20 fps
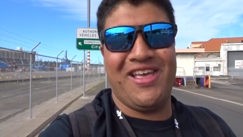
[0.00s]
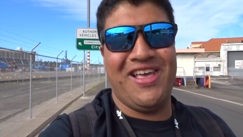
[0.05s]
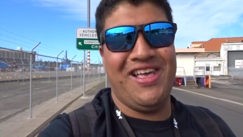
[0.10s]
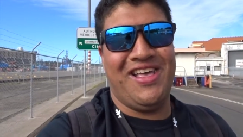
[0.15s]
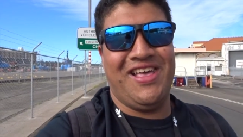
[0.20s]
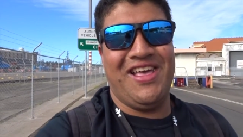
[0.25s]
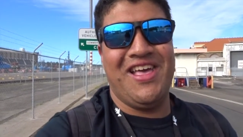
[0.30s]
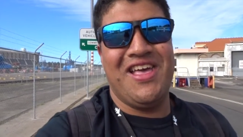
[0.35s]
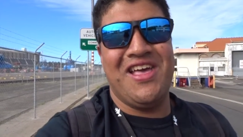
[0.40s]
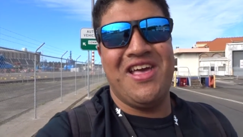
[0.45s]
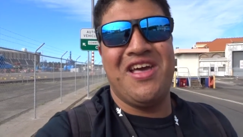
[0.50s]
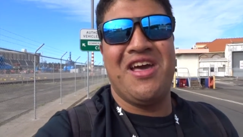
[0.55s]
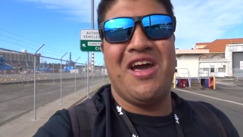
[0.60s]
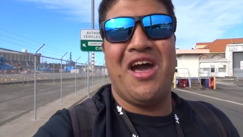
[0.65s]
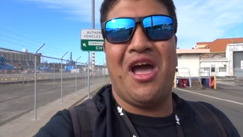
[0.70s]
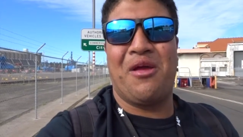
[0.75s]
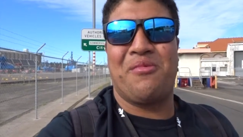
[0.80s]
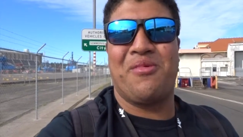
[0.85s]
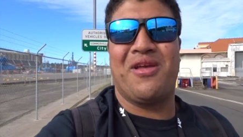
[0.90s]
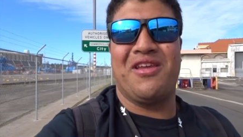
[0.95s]

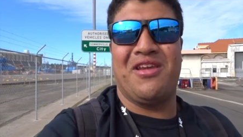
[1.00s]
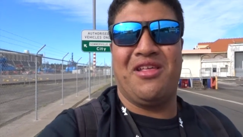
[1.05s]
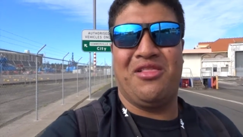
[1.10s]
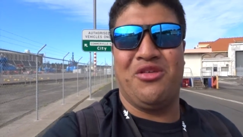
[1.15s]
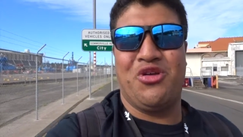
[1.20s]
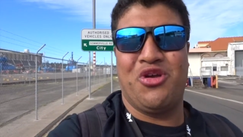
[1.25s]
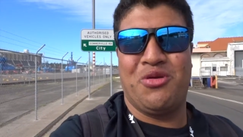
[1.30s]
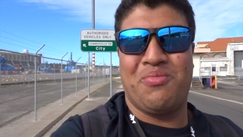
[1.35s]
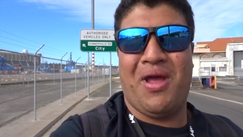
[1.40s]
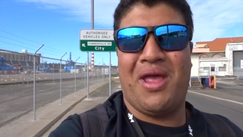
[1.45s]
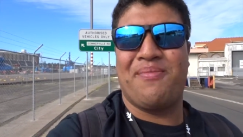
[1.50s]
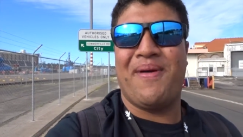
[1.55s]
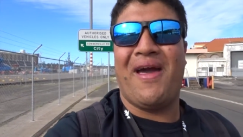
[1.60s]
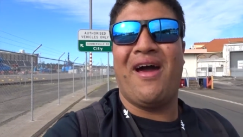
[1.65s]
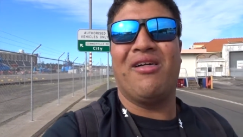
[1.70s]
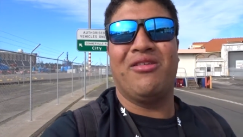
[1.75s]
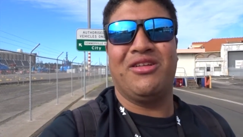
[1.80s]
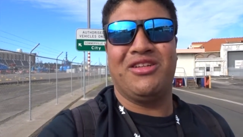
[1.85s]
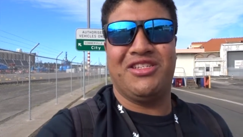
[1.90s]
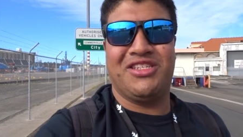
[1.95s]
I'm gonna learn my
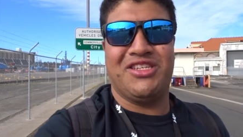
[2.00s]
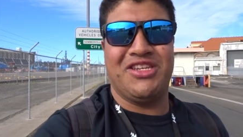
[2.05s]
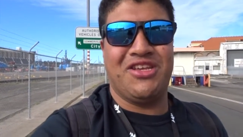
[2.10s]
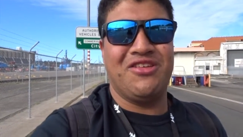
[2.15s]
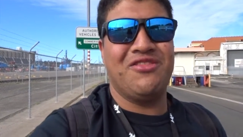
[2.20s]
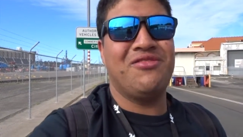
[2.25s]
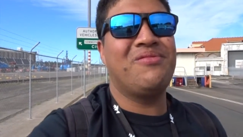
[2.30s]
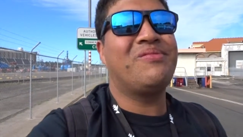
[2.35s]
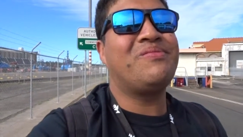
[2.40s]
balance soon.